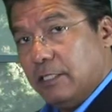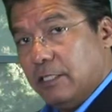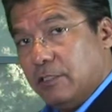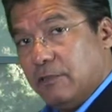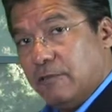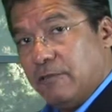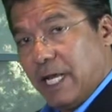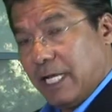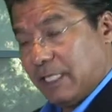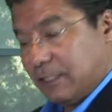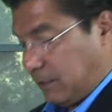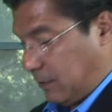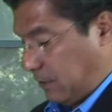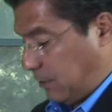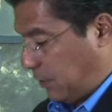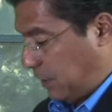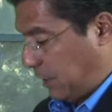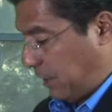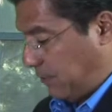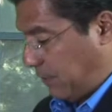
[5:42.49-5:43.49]
did you fax it,
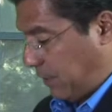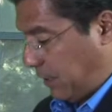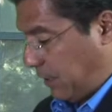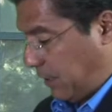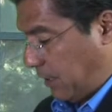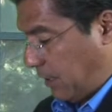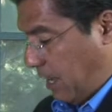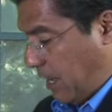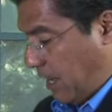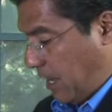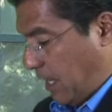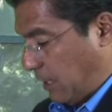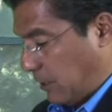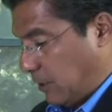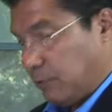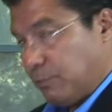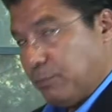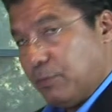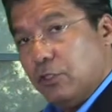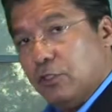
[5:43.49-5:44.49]
did you email it, and
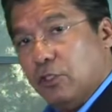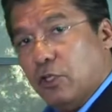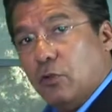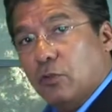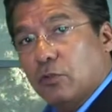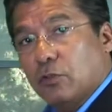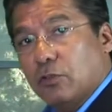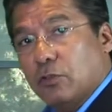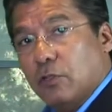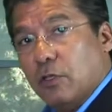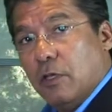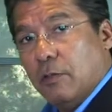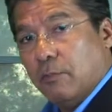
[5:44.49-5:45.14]
just put notes.